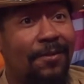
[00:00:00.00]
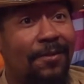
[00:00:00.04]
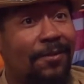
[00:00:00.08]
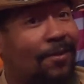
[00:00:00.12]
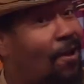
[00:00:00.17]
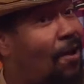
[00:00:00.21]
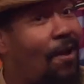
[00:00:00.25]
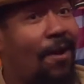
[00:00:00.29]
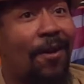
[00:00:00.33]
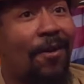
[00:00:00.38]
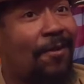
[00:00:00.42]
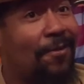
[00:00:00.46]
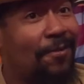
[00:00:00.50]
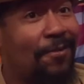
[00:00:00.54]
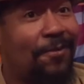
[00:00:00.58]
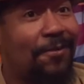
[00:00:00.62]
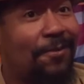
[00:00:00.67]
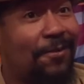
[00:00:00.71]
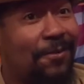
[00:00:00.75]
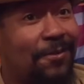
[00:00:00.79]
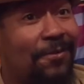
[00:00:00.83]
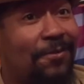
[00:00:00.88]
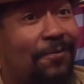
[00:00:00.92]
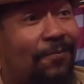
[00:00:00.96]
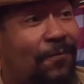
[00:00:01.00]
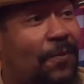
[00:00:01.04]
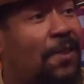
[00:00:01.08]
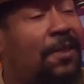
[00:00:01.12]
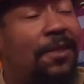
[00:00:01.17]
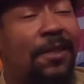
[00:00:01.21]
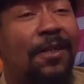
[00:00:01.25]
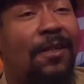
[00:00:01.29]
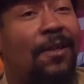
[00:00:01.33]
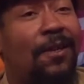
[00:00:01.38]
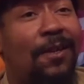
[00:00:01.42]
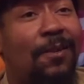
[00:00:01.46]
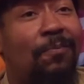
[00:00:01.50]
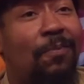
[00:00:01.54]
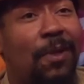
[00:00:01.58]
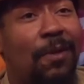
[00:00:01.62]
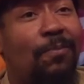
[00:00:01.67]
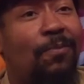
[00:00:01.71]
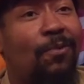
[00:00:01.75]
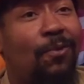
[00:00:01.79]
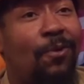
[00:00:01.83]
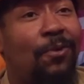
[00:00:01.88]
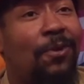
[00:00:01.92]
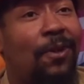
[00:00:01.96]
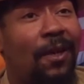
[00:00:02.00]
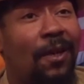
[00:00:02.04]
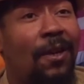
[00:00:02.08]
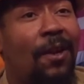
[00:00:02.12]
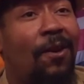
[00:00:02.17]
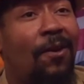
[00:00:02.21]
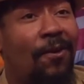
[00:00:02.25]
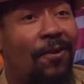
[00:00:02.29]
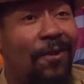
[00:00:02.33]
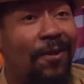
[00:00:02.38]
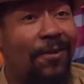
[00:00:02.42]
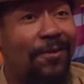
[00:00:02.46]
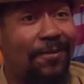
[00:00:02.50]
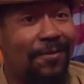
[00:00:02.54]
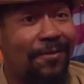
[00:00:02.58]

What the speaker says: 1,500 people on your lawn.